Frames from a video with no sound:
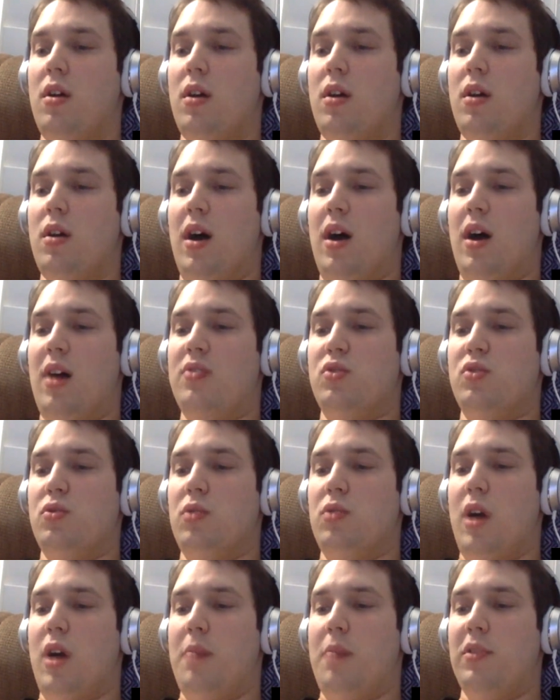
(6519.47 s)
I
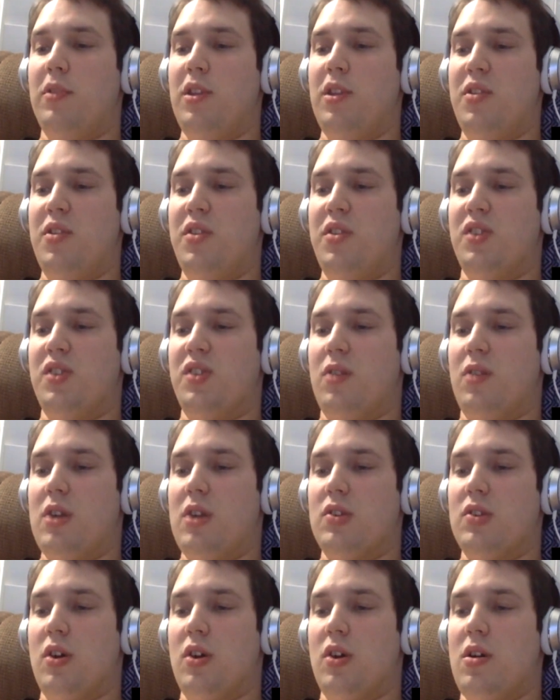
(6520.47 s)
do not believe that
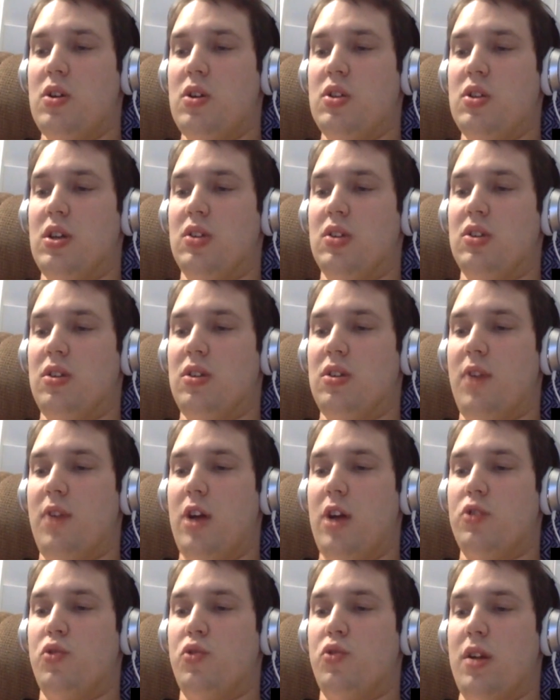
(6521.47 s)
cigarettes are addictive.
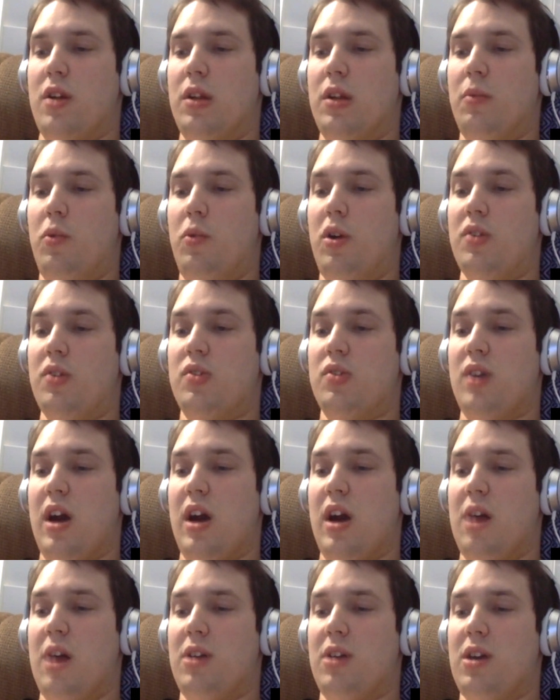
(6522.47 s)
I tried them once.
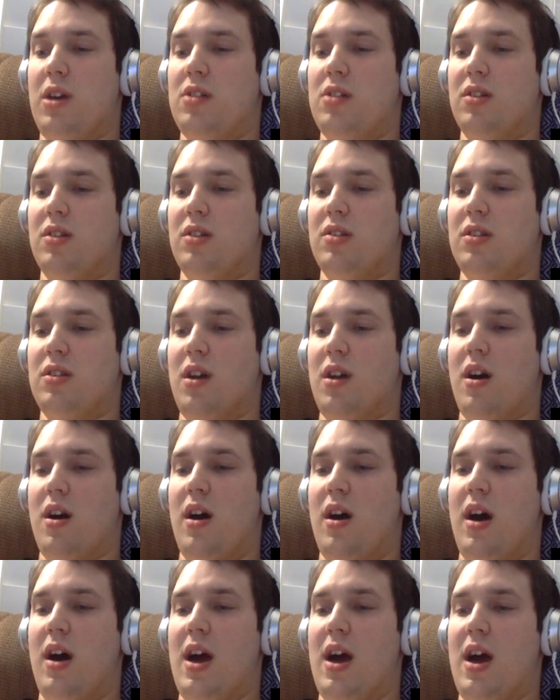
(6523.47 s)
I am not addicted.
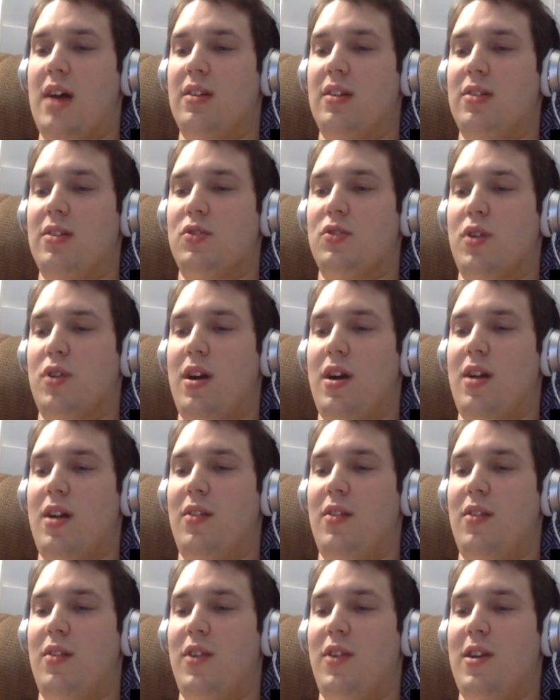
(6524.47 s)
I had
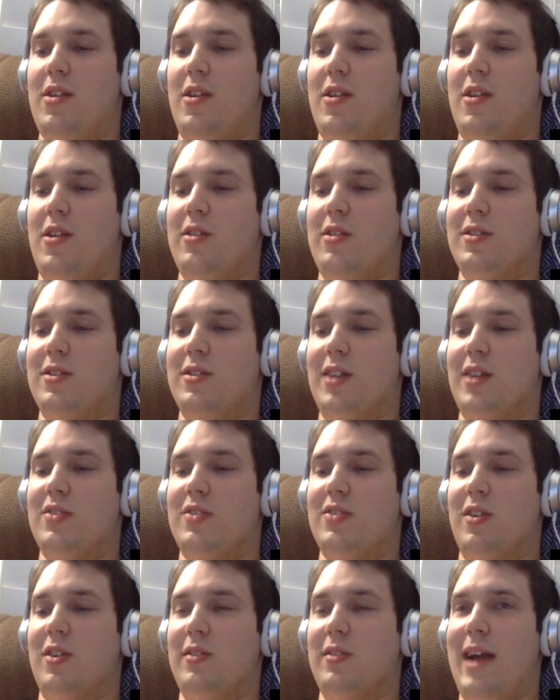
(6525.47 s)
tried very hard to not
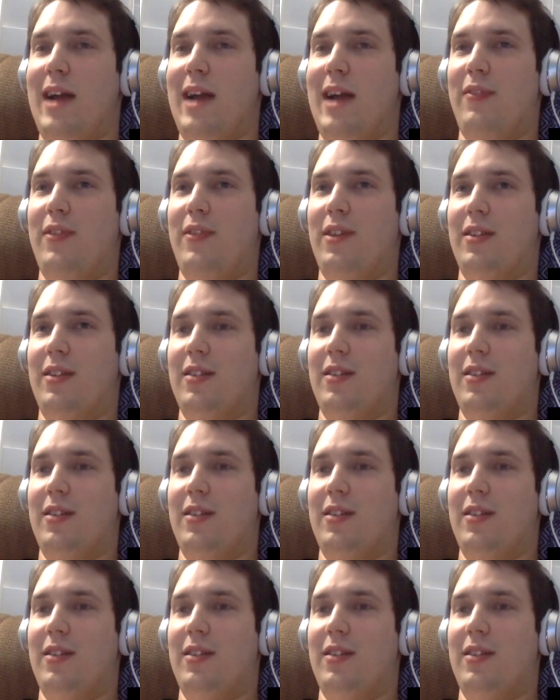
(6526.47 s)
start laughing.